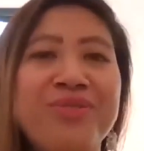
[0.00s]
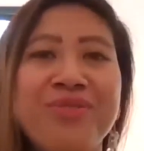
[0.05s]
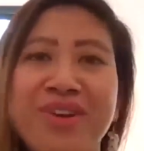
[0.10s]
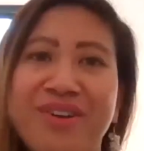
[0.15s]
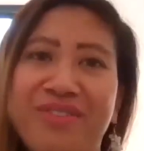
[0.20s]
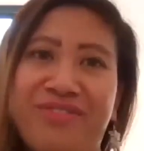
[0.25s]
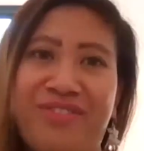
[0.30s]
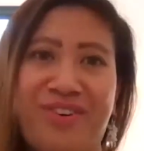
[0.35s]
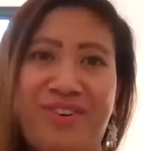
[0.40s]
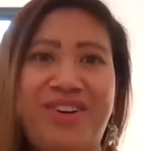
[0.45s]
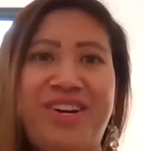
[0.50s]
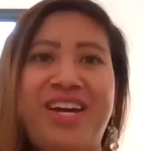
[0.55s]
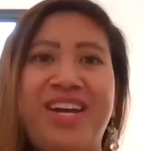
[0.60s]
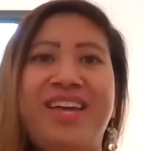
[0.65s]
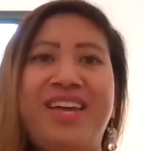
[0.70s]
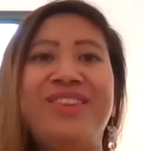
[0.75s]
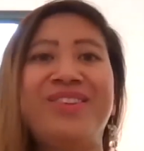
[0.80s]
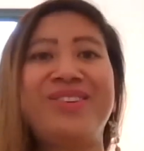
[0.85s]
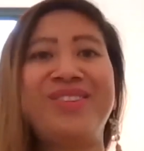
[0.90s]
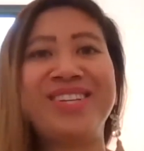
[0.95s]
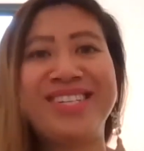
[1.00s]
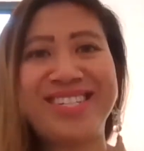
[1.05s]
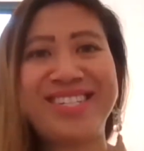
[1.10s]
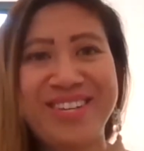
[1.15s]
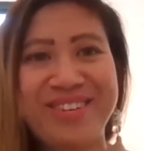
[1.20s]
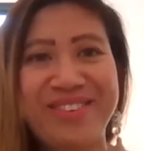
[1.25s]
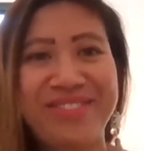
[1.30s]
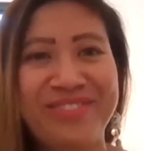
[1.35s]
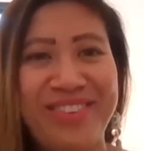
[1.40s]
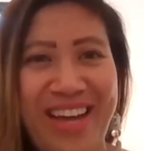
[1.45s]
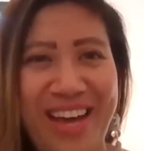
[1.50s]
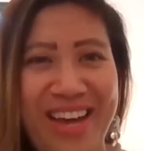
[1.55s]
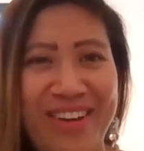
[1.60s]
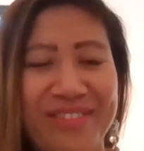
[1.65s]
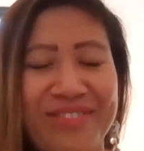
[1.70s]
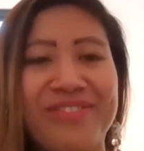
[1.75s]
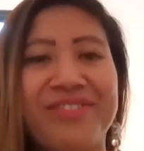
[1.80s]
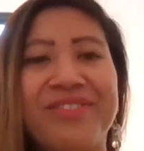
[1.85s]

river into the sea of life.